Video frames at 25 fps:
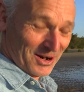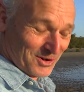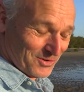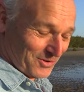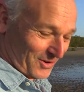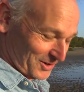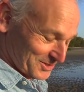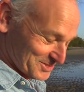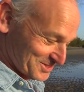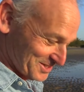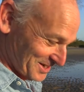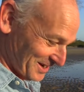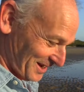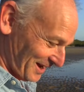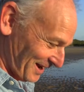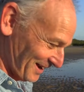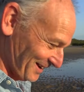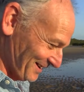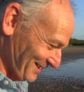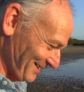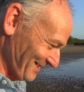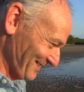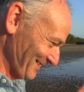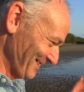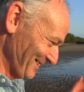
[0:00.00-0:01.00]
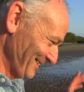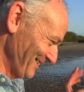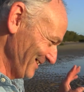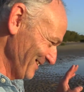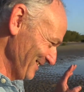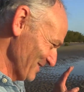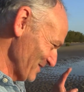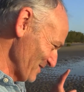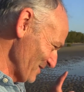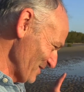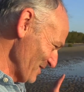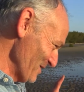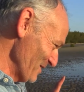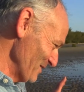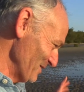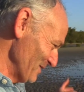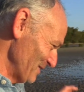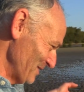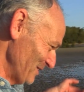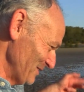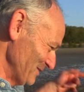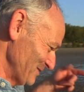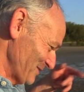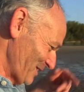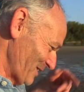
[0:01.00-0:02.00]
crocs there.
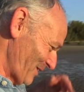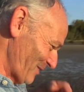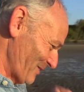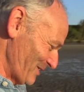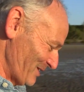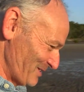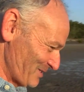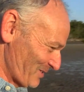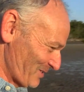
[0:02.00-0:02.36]
So he